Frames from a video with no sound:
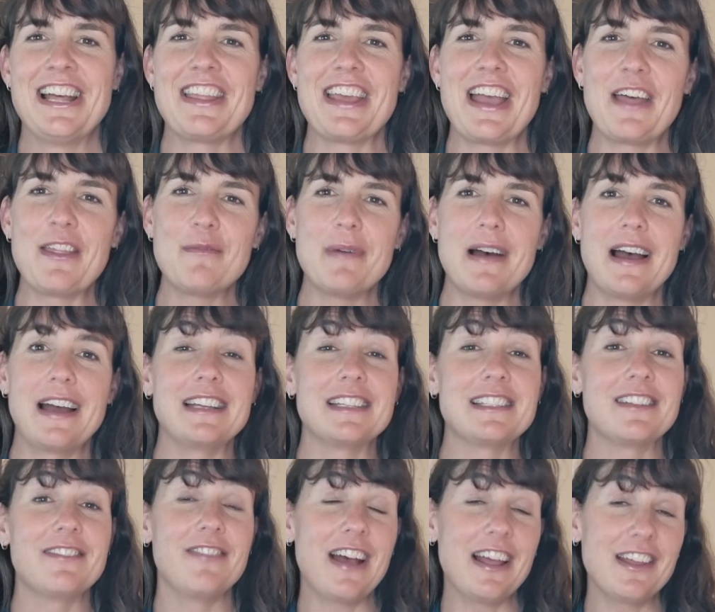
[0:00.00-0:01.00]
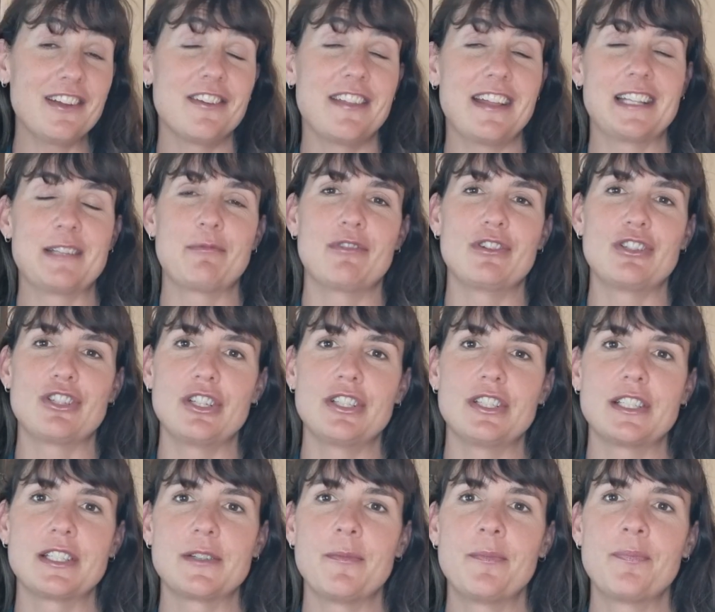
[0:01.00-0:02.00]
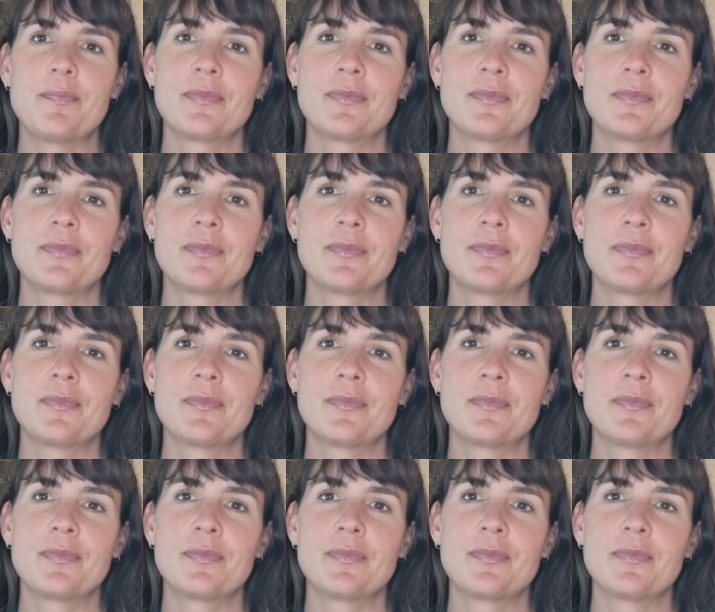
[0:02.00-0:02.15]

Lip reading: The other part is the value that's produced.